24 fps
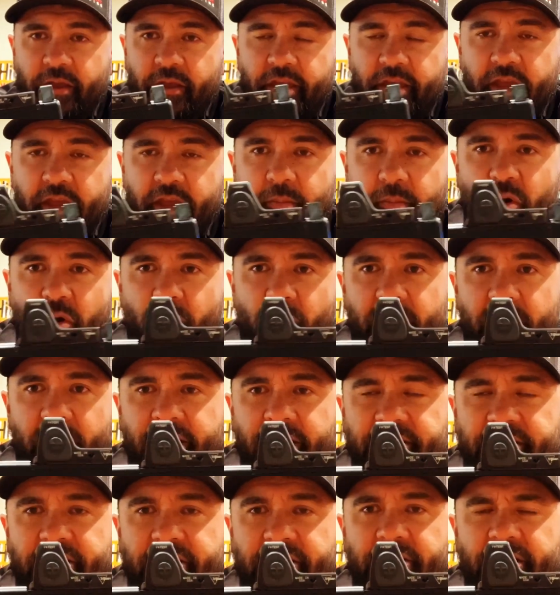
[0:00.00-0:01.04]

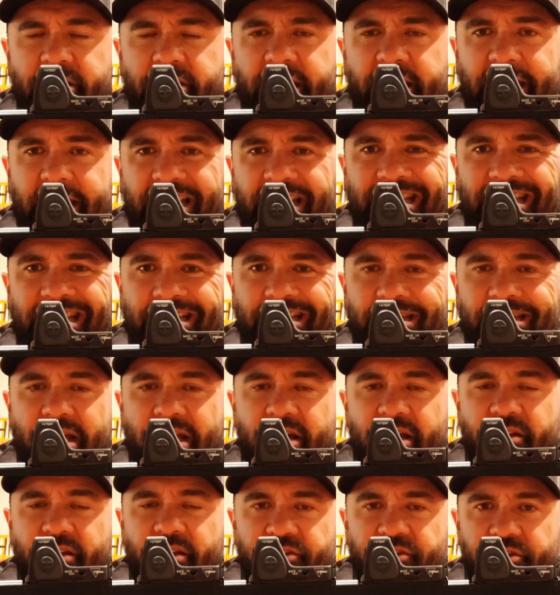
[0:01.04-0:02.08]
MOS, and it does
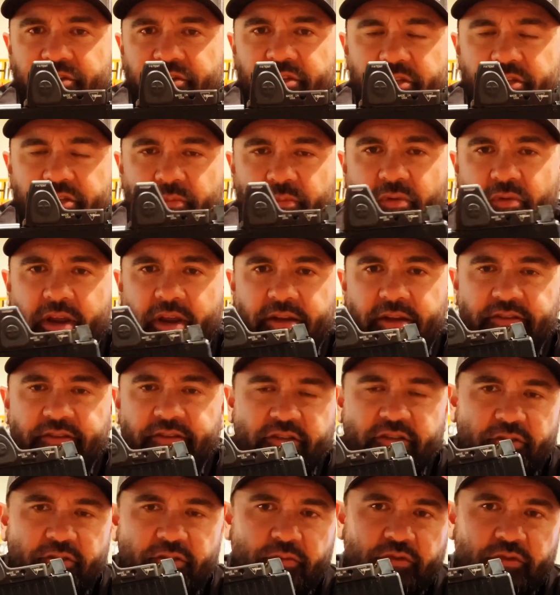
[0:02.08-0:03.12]
not adjust the
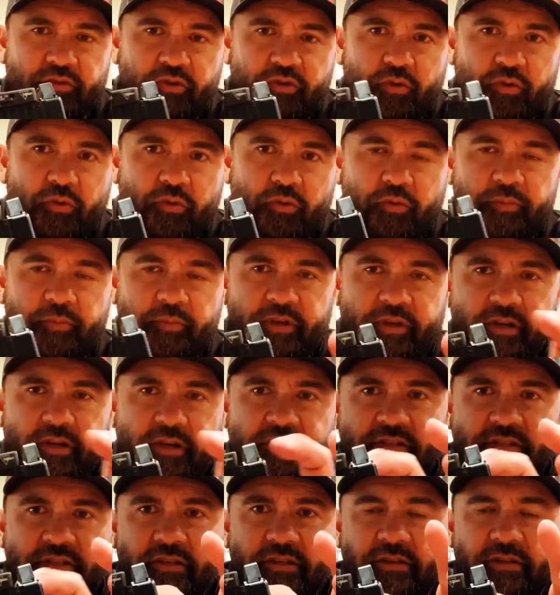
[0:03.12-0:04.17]
brightness. This one's cool
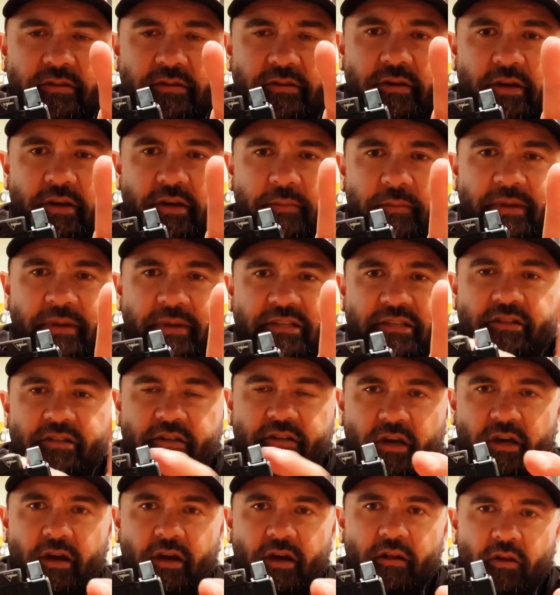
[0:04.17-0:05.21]
because it makes the
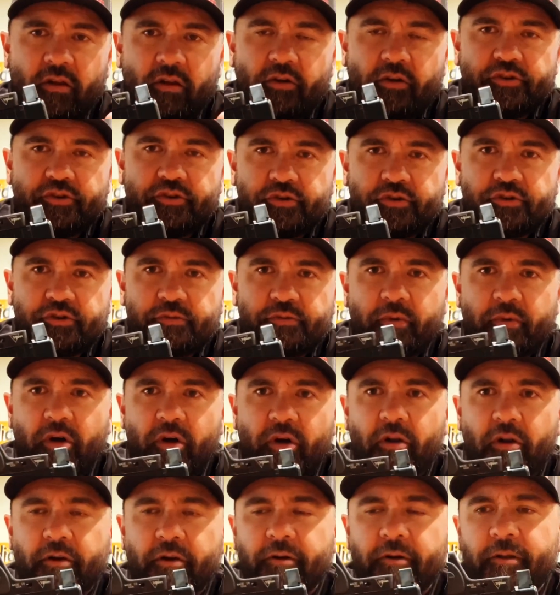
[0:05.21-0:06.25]
dot larger,
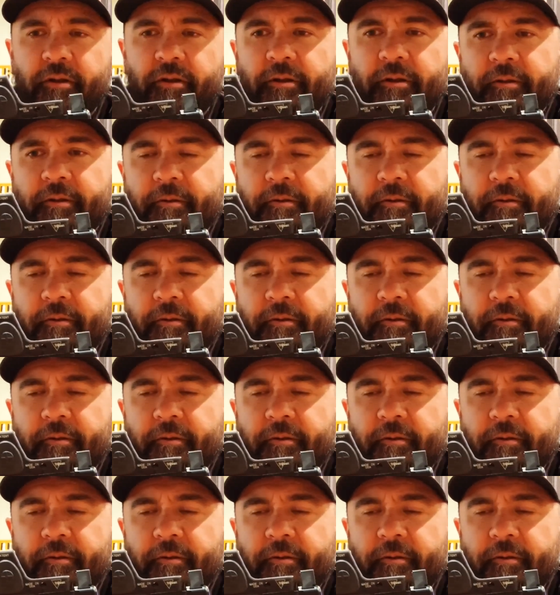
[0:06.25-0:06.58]
smaller.